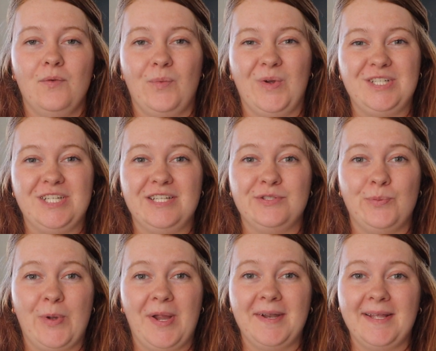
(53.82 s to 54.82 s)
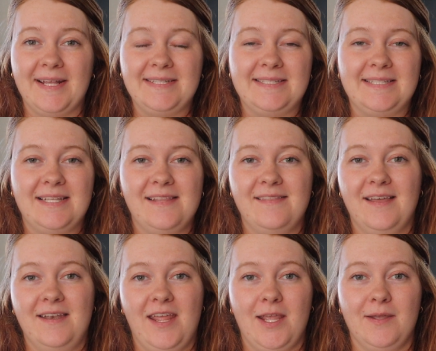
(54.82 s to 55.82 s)
which is where it gets
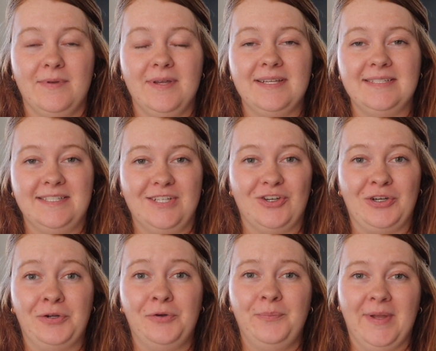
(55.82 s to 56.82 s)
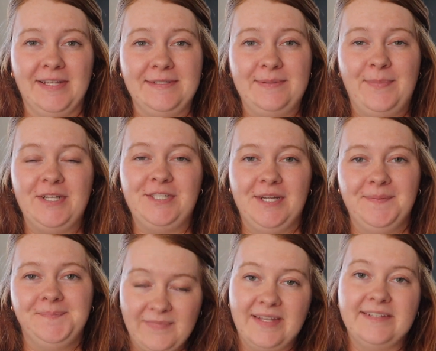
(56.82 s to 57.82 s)
the name zero-based budget.
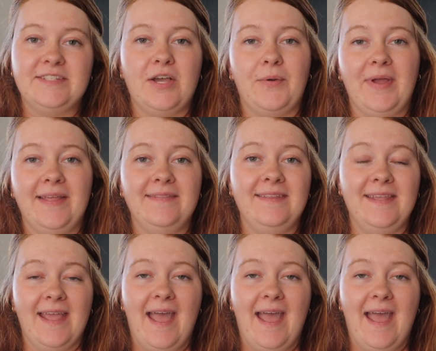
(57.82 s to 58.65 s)
So in the